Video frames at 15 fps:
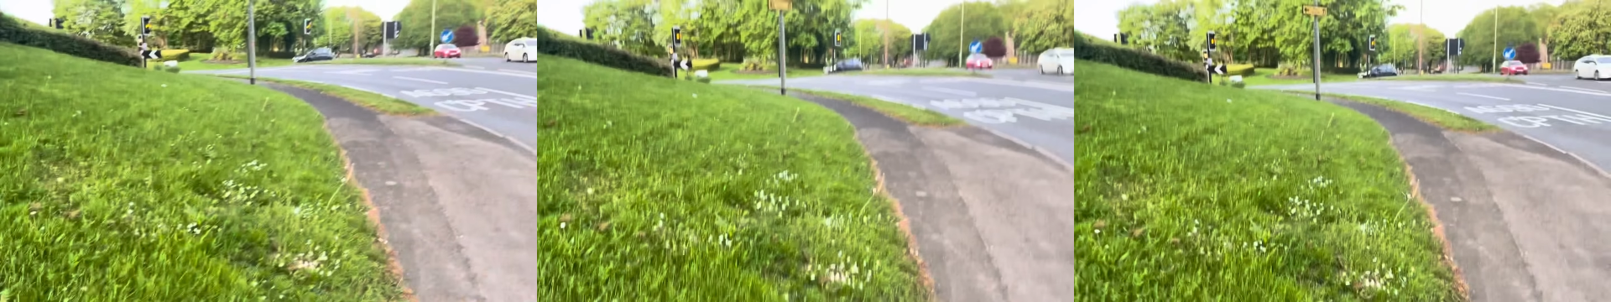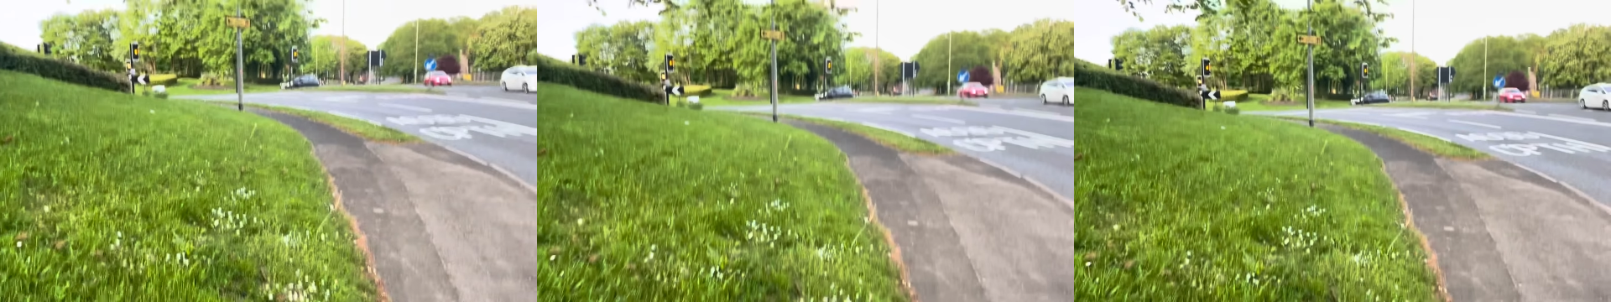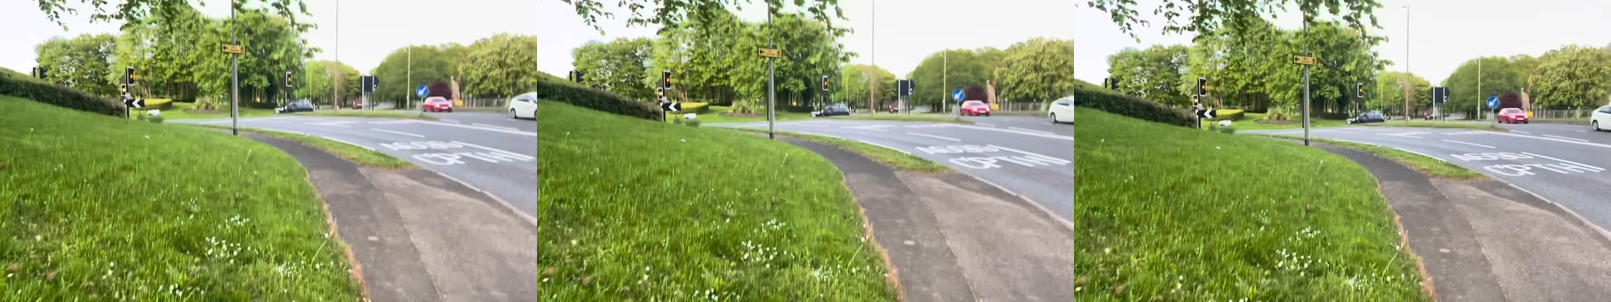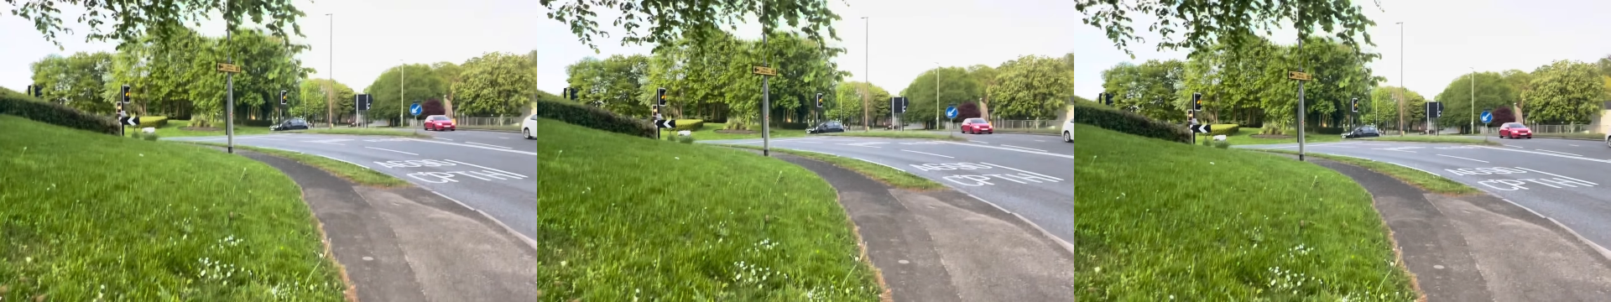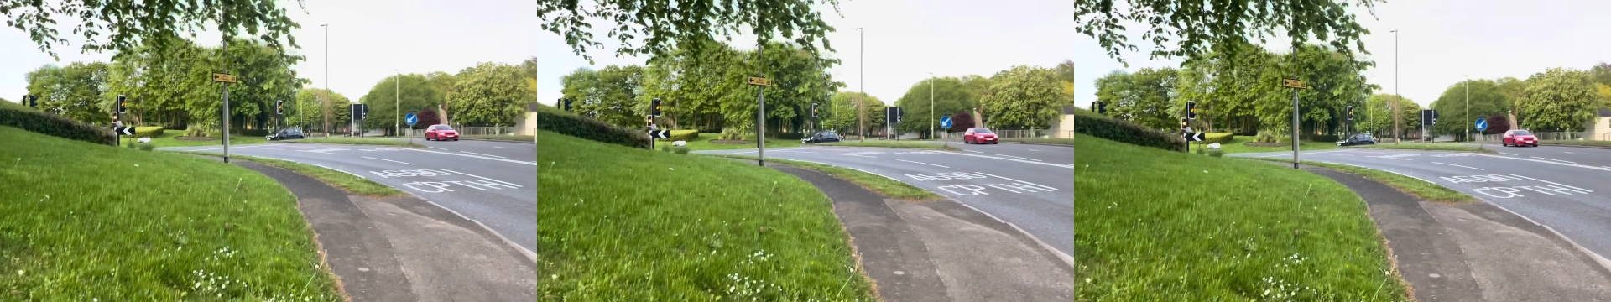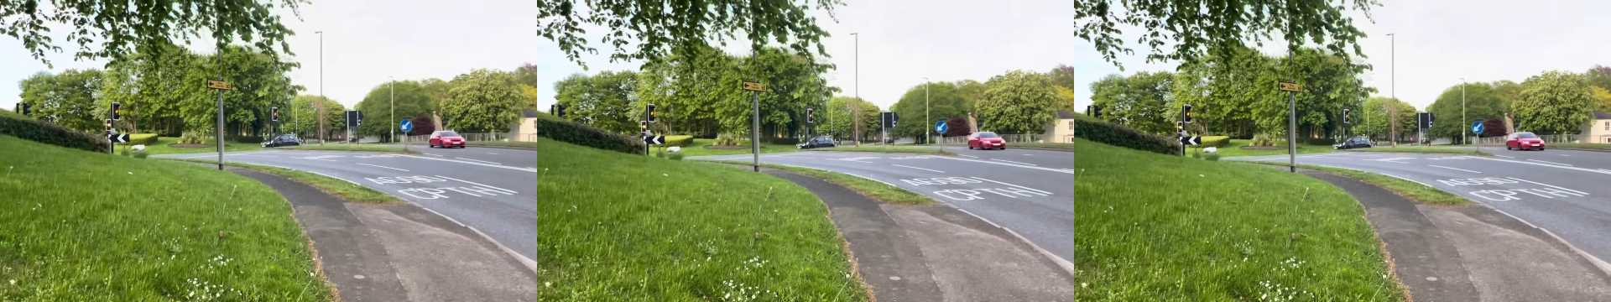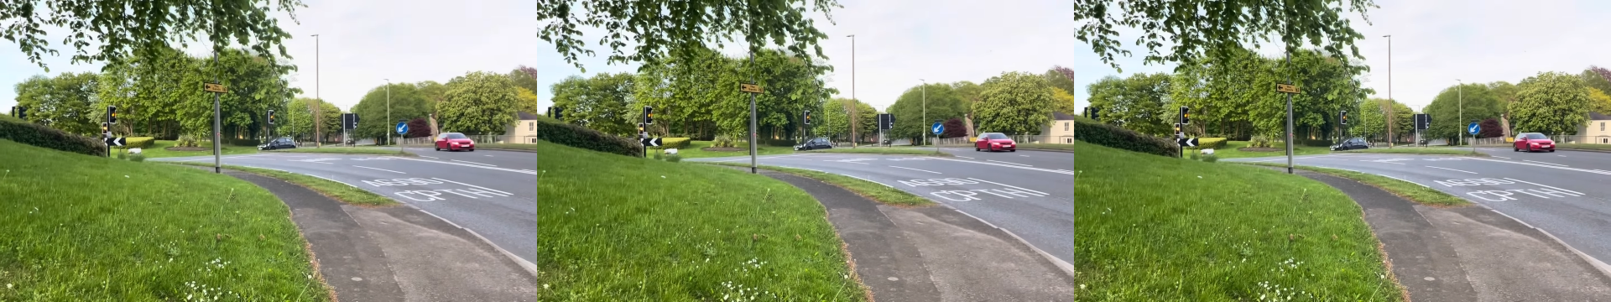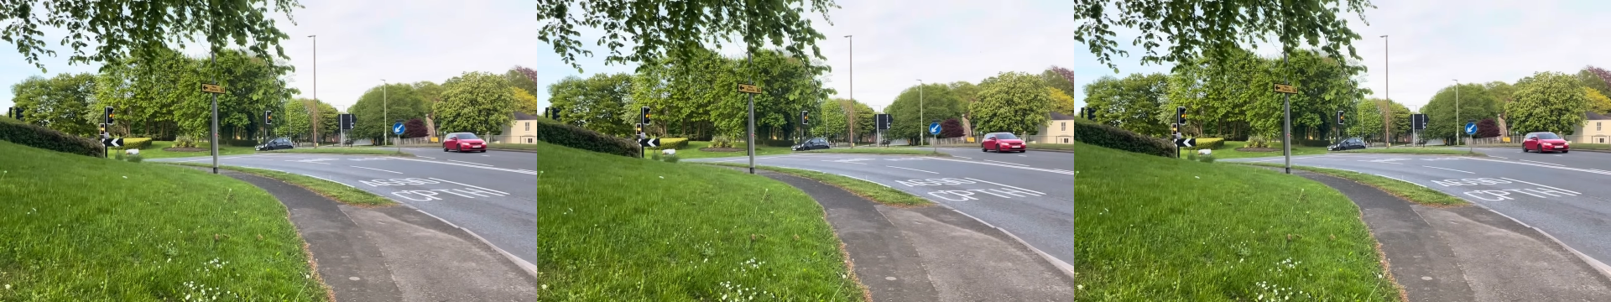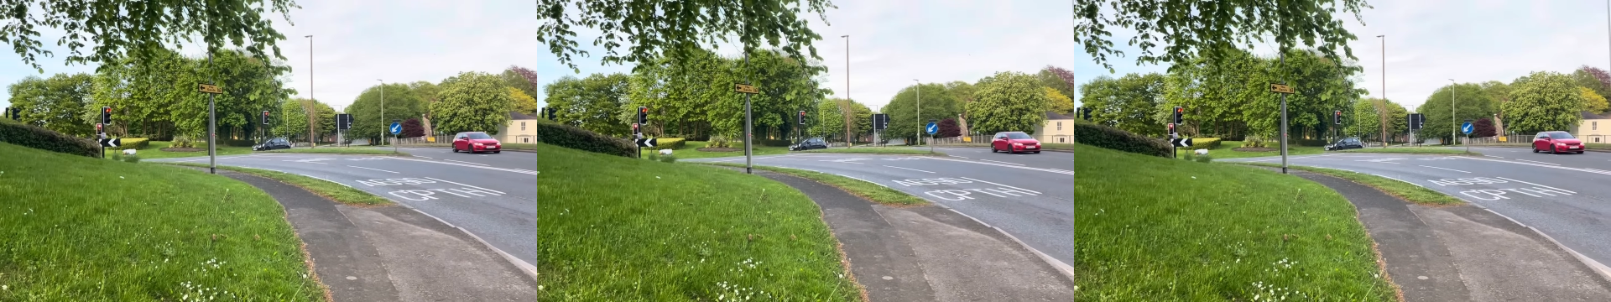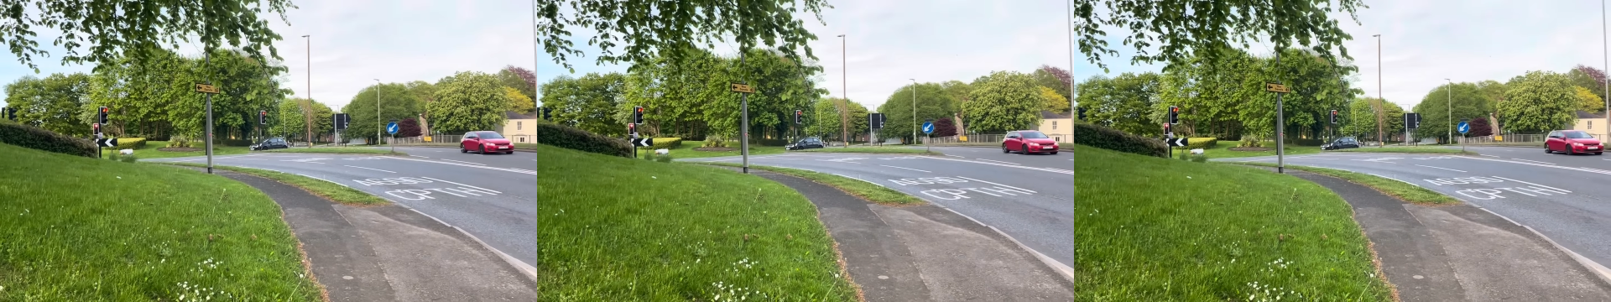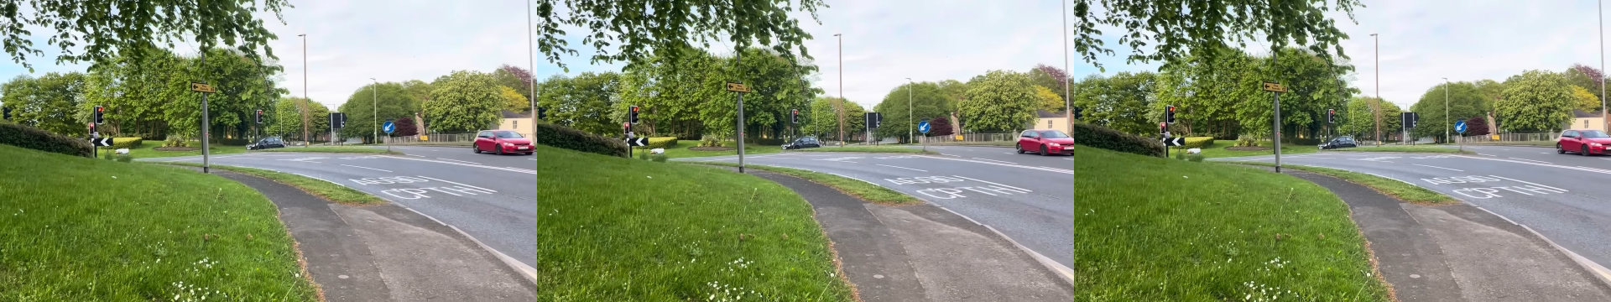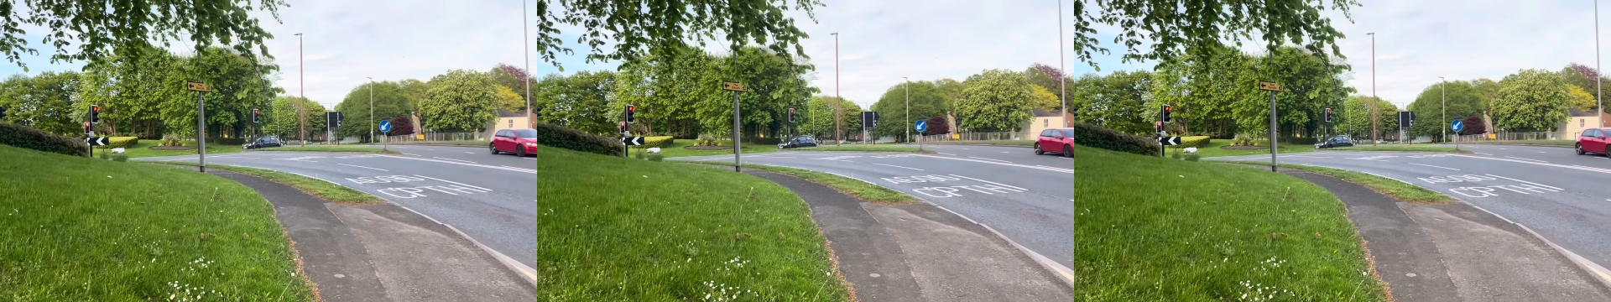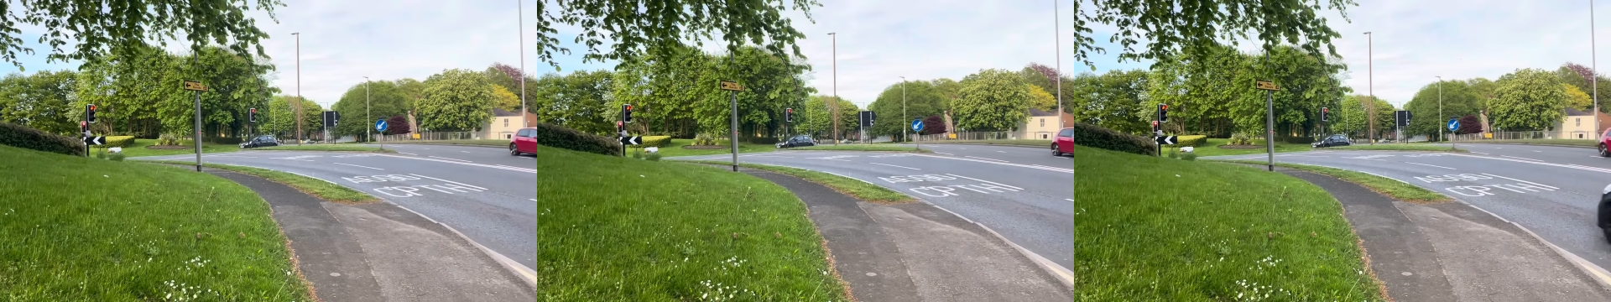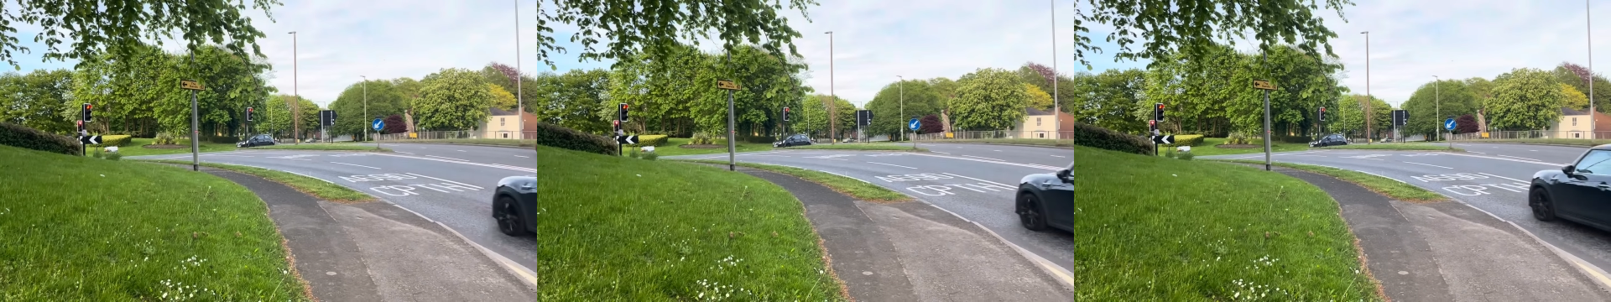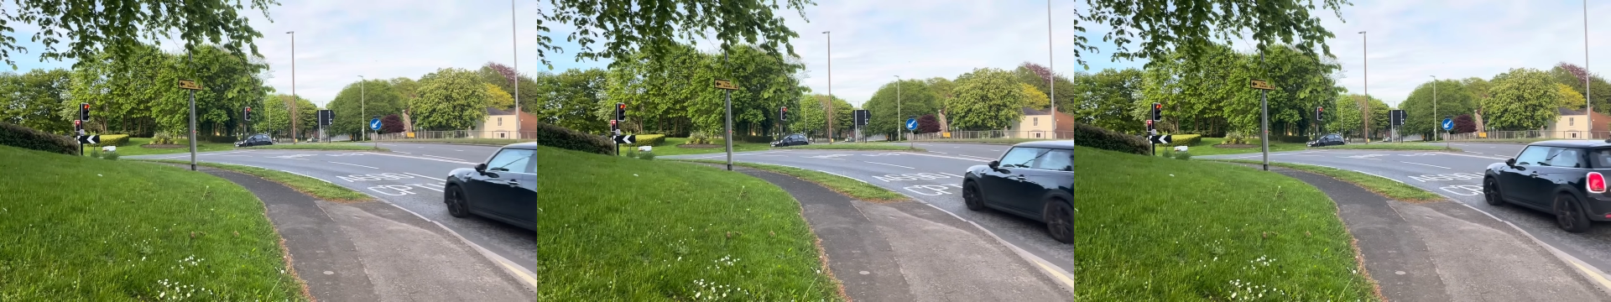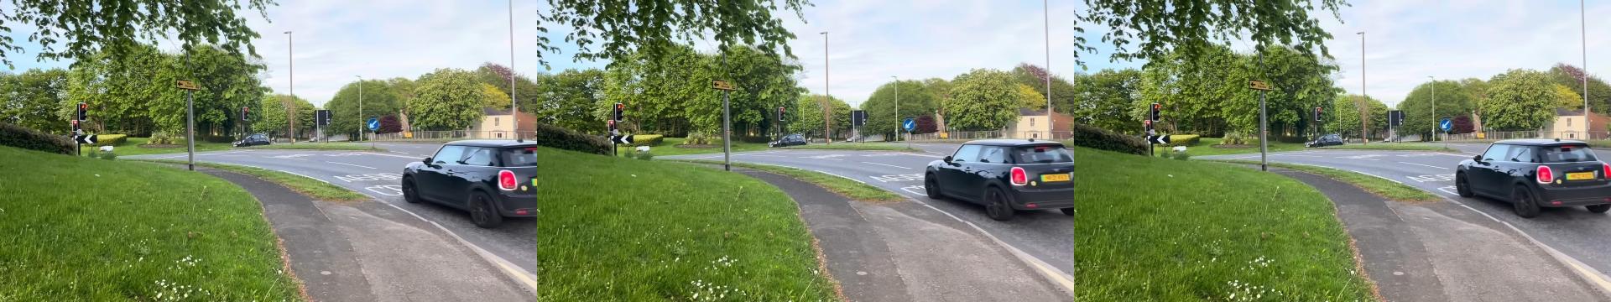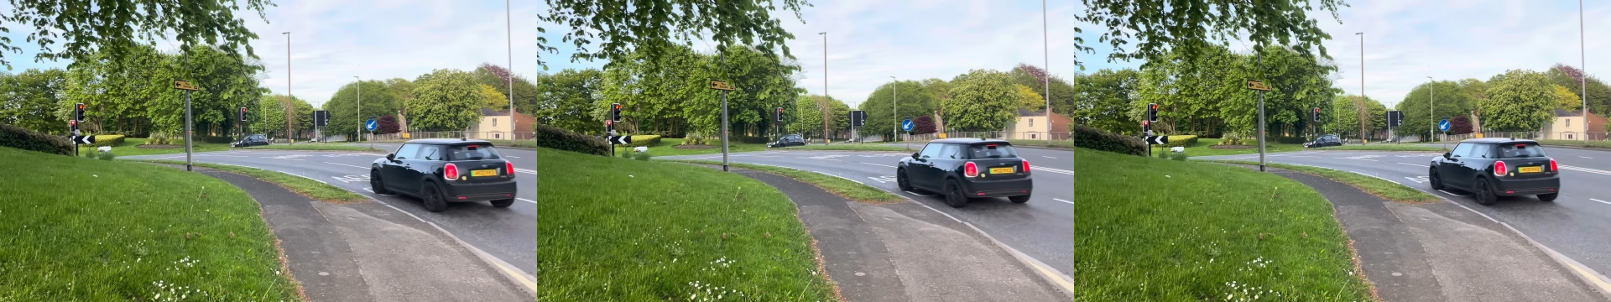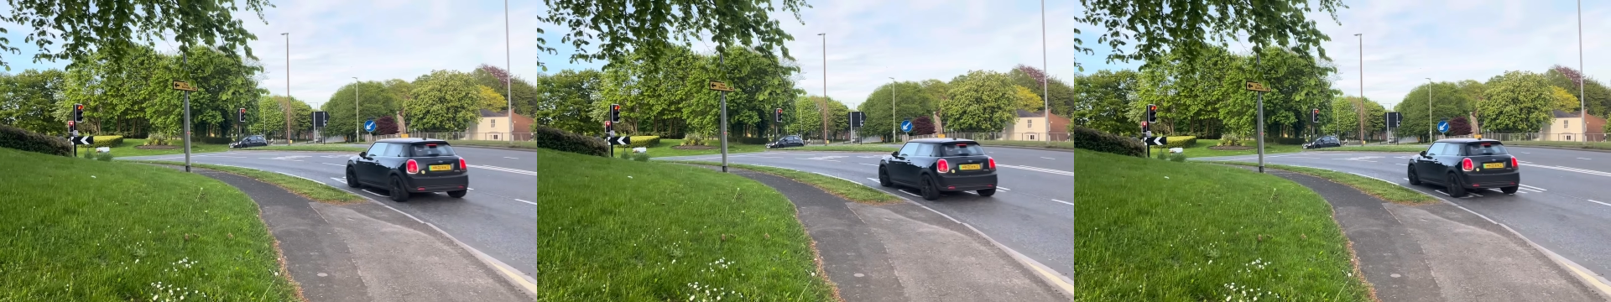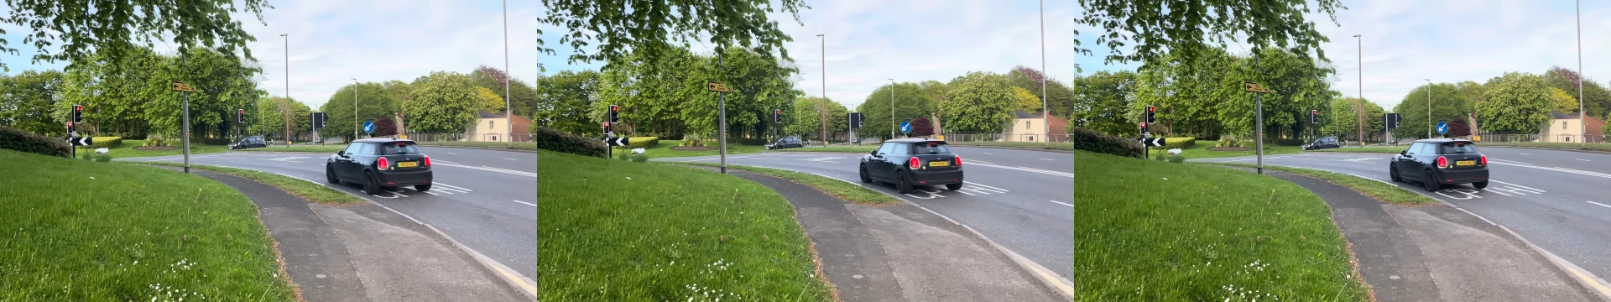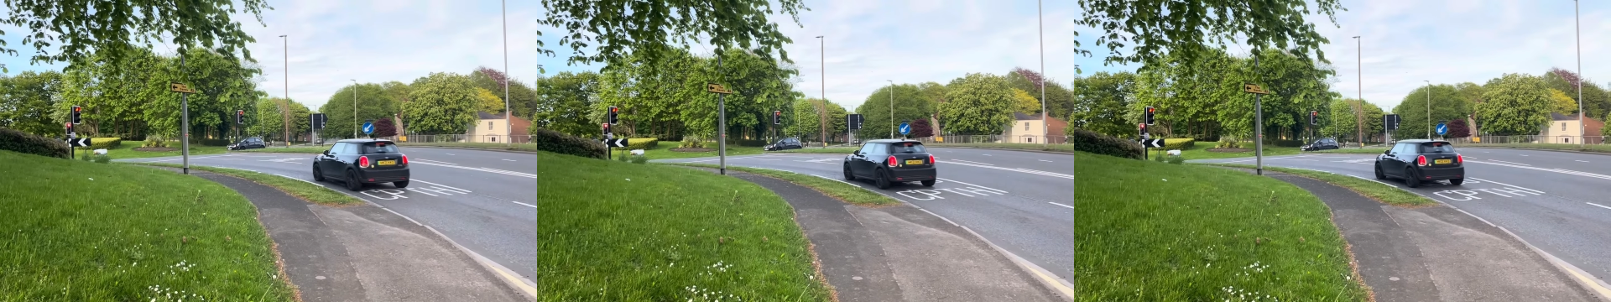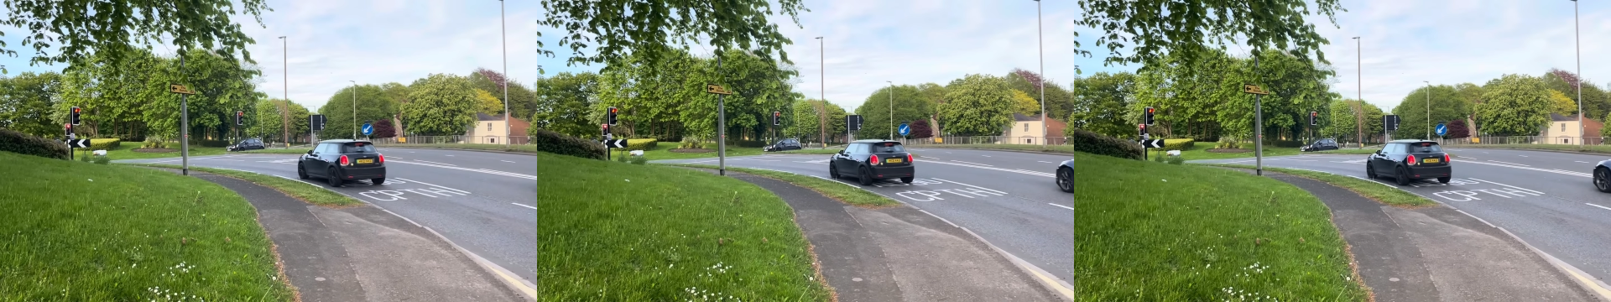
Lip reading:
[unreadable: no face in view]